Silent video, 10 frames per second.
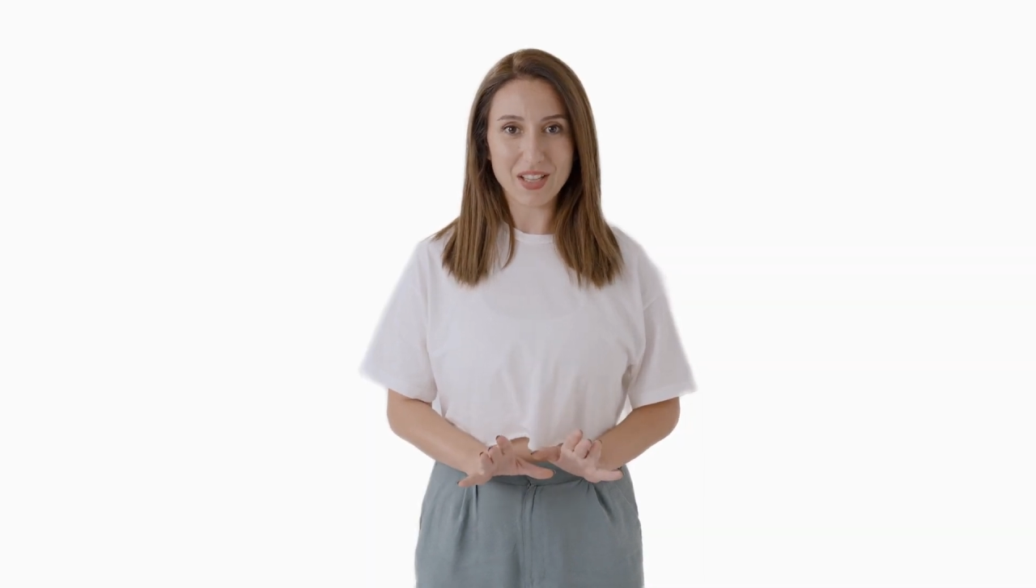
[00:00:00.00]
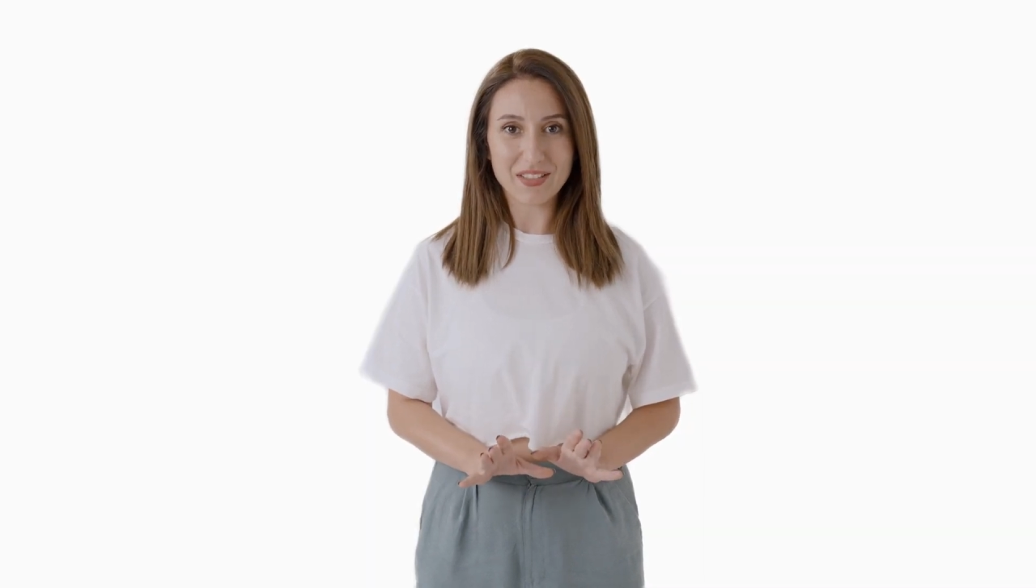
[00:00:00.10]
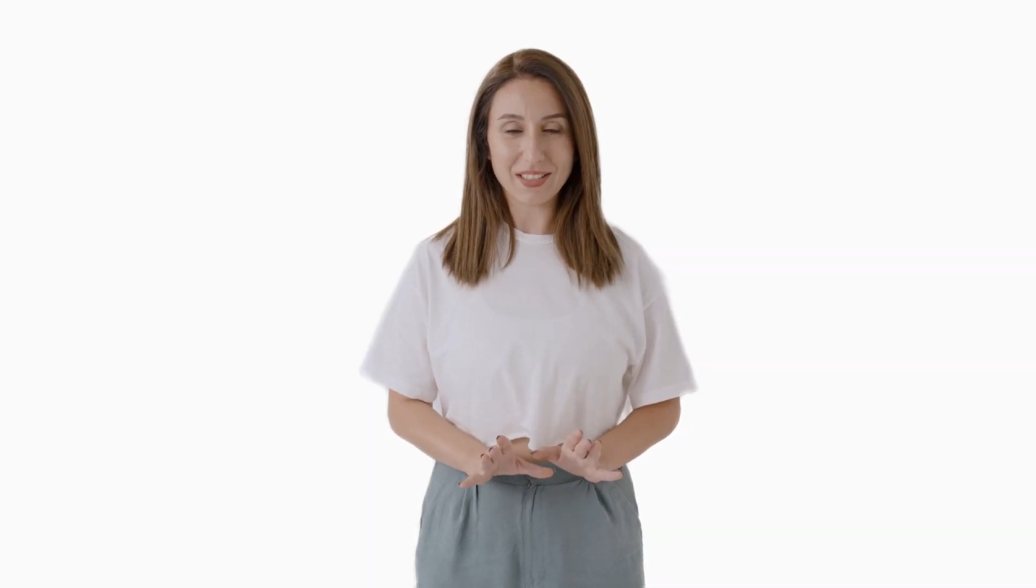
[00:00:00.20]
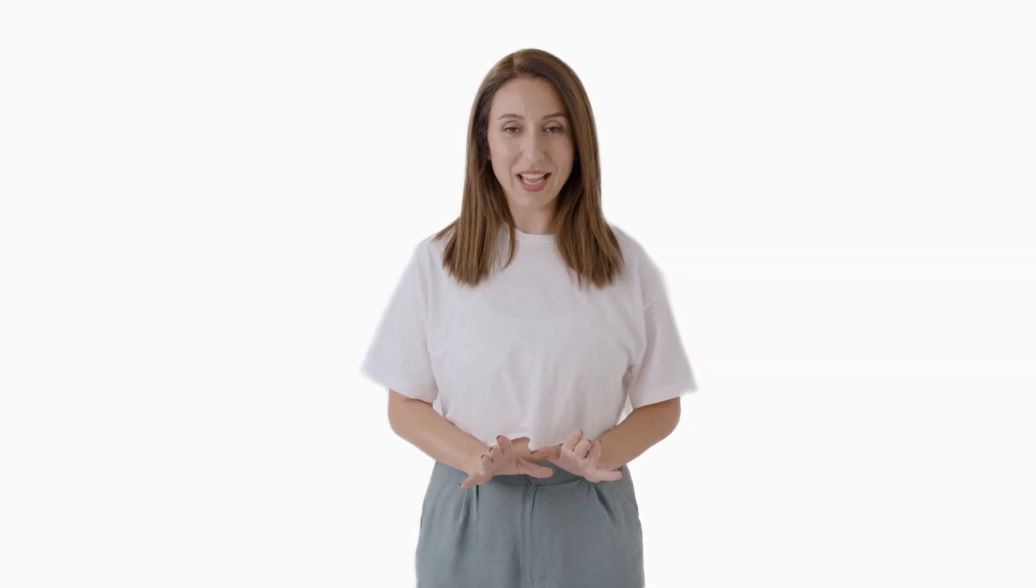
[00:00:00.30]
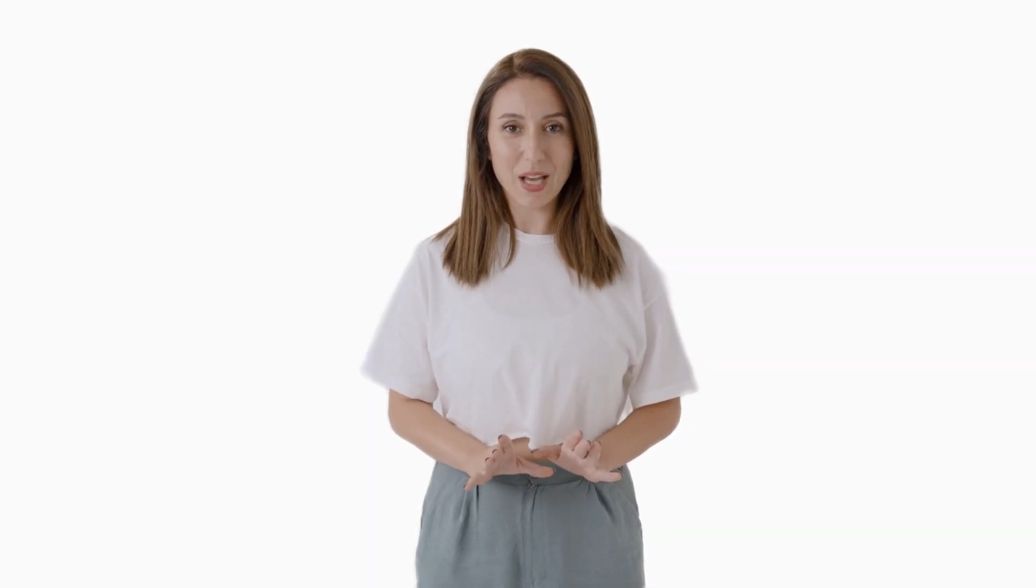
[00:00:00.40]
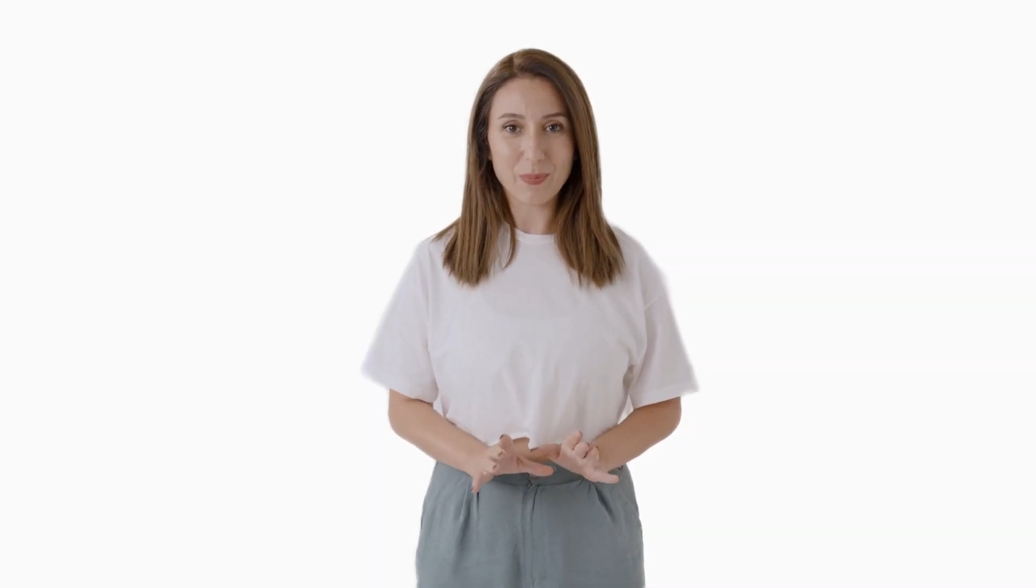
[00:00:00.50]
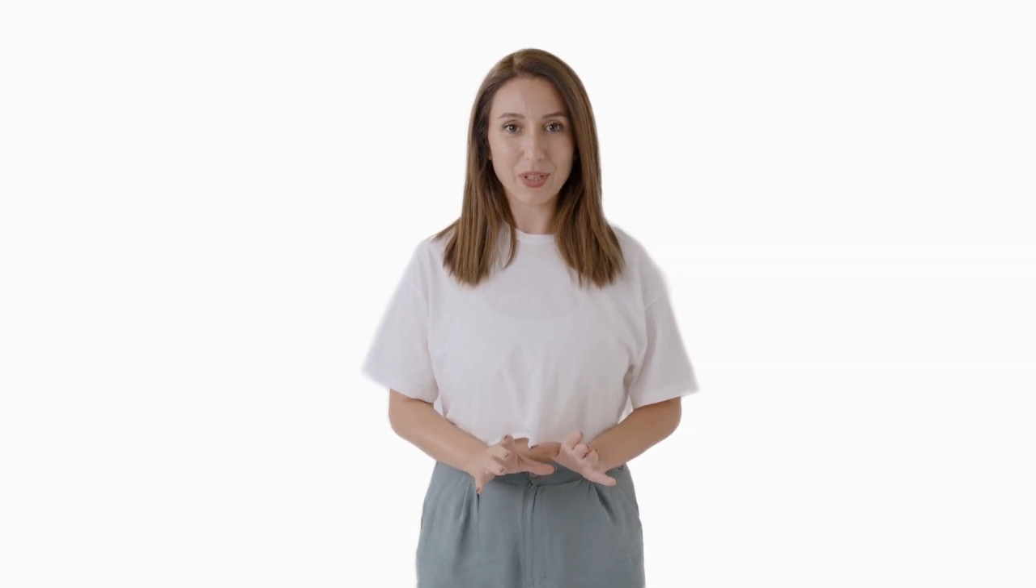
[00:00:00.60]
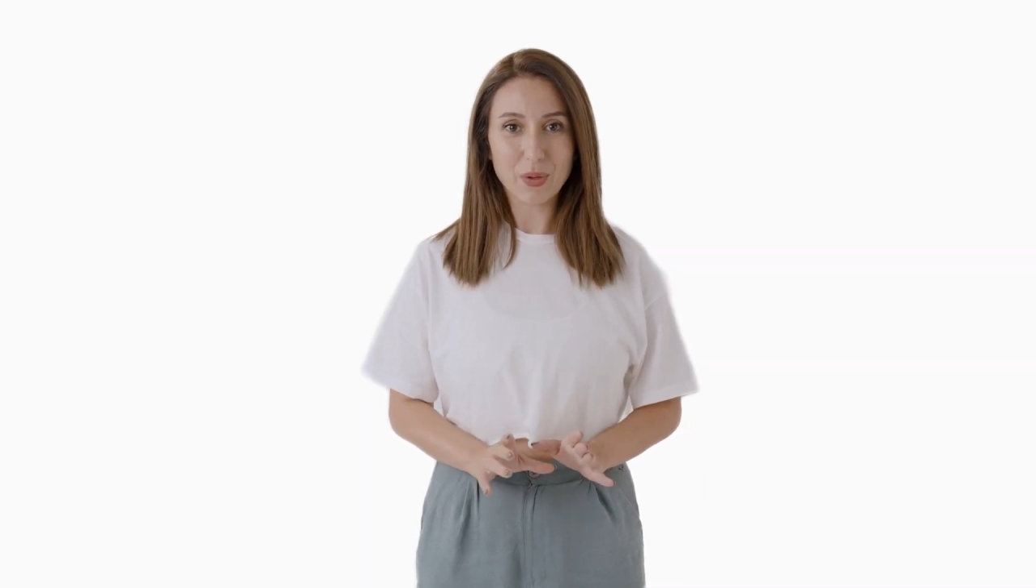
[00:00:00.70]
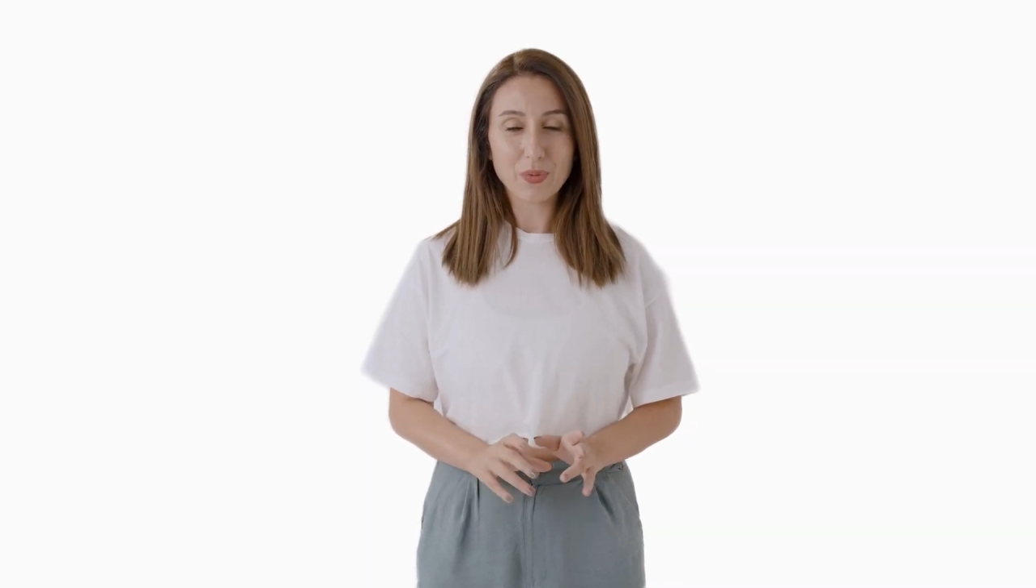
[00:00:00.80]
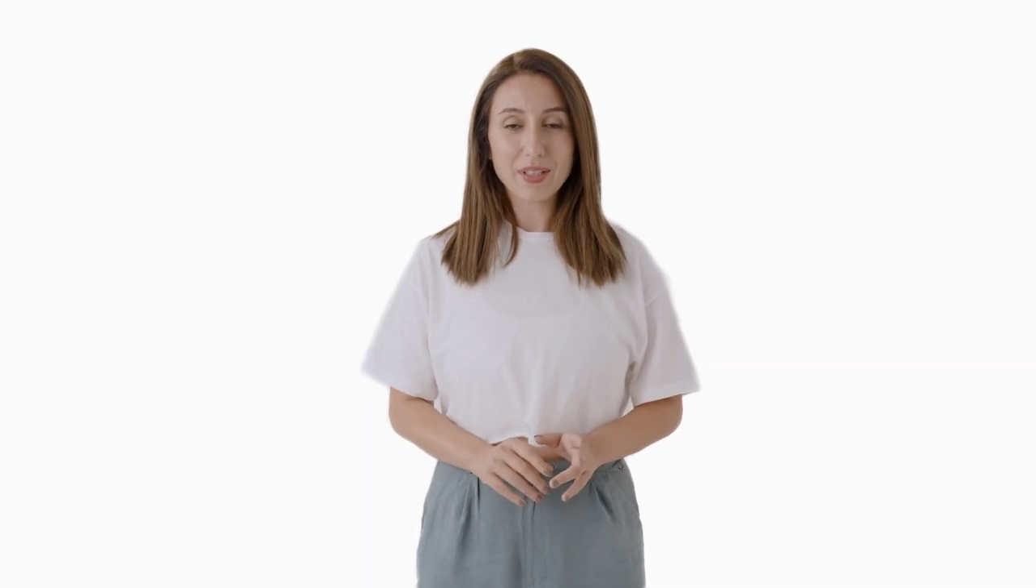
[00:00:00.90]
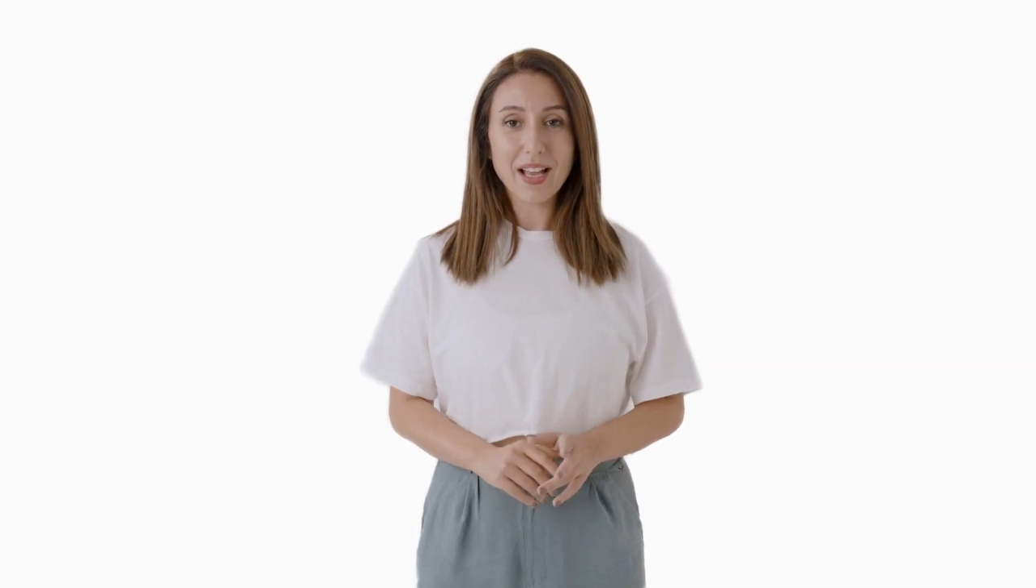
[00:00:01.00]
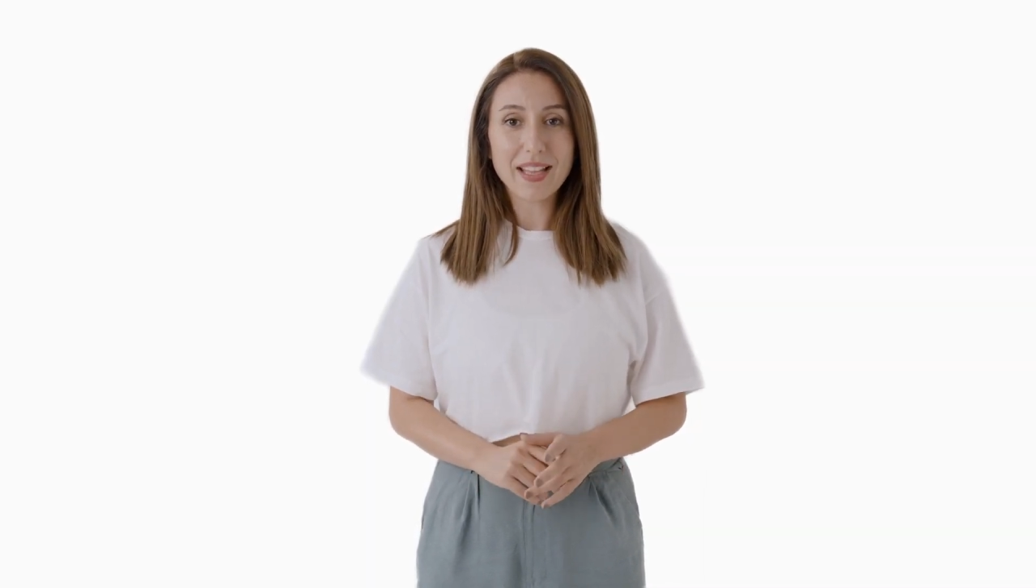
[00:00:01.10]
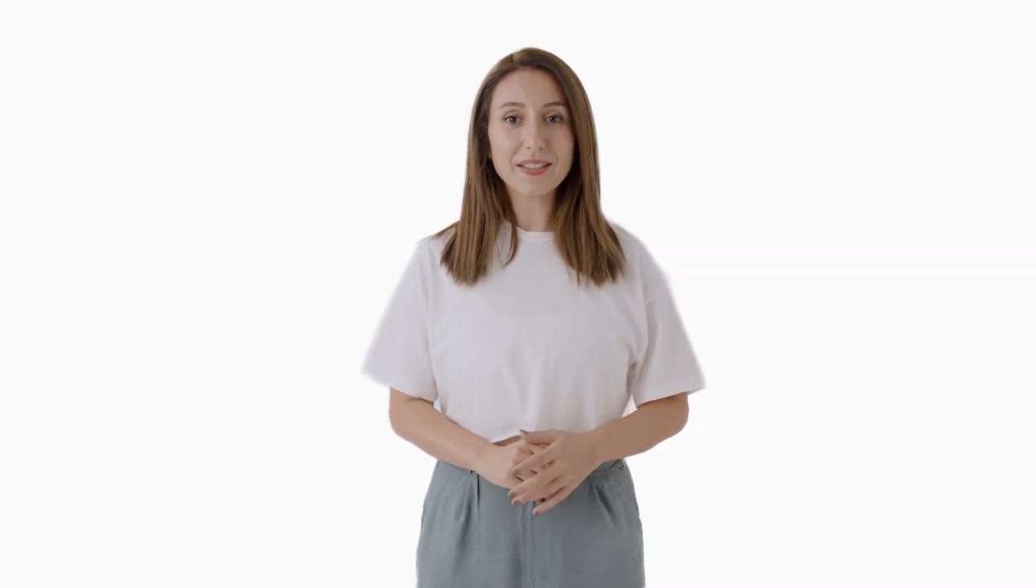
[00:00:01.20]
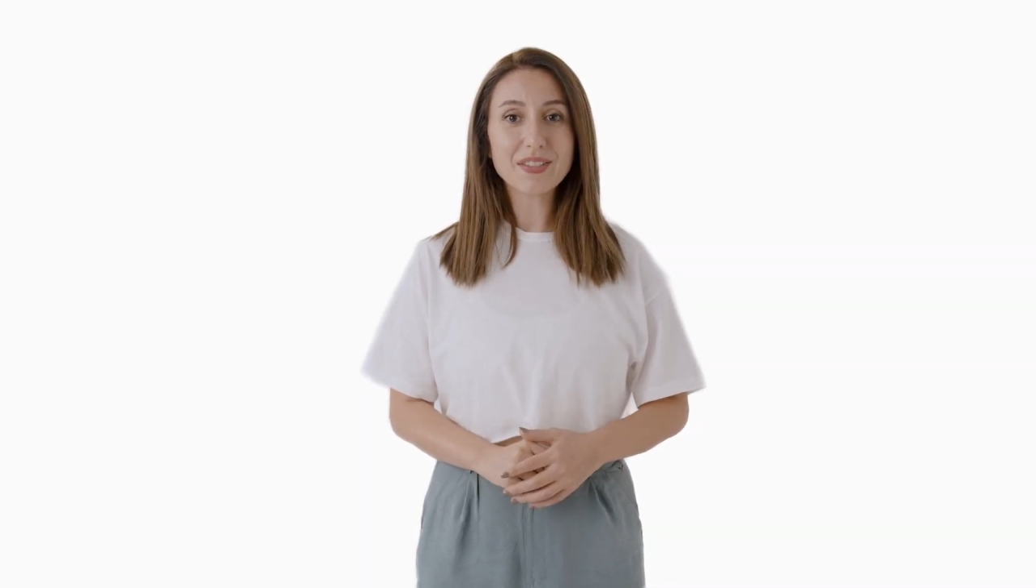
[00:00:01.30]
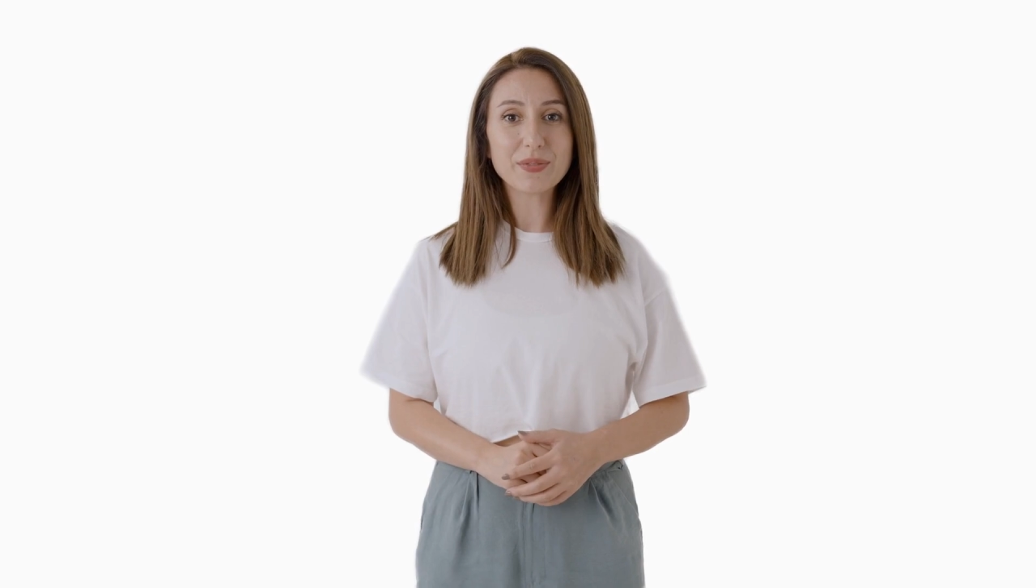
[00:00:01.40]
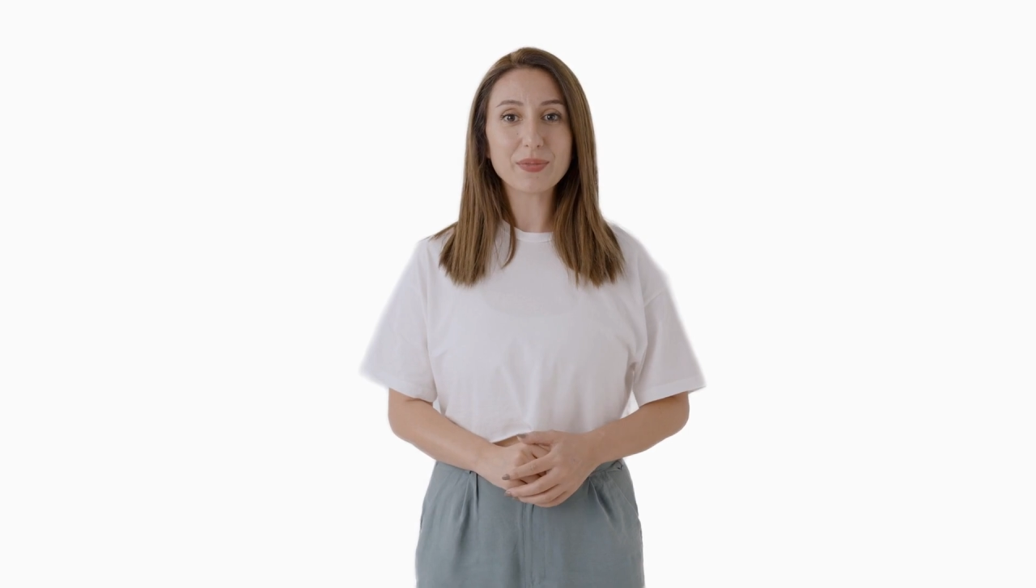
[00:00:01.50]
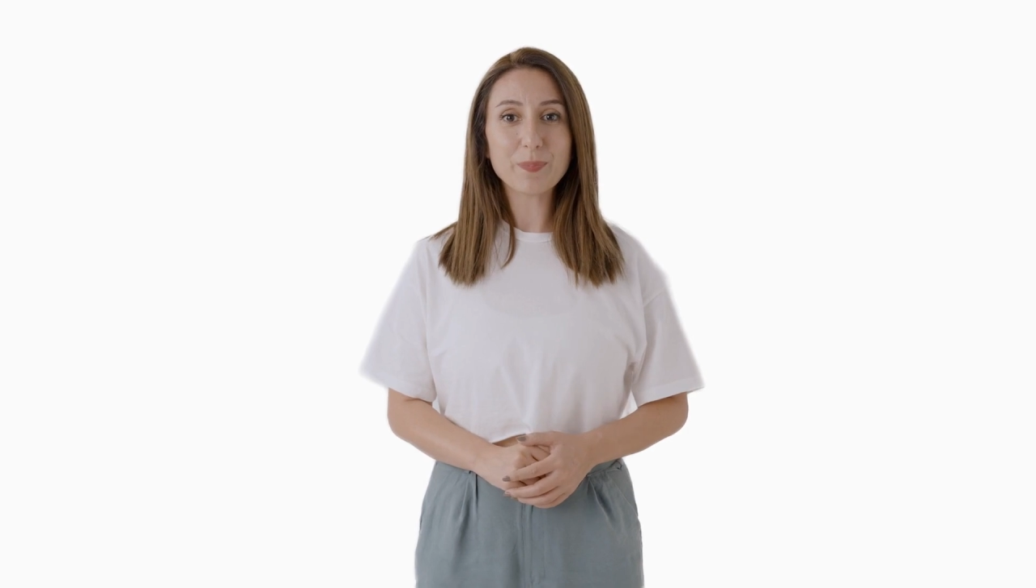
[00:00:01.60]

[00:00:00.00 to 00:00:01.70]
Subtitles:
doesn't happen overnight,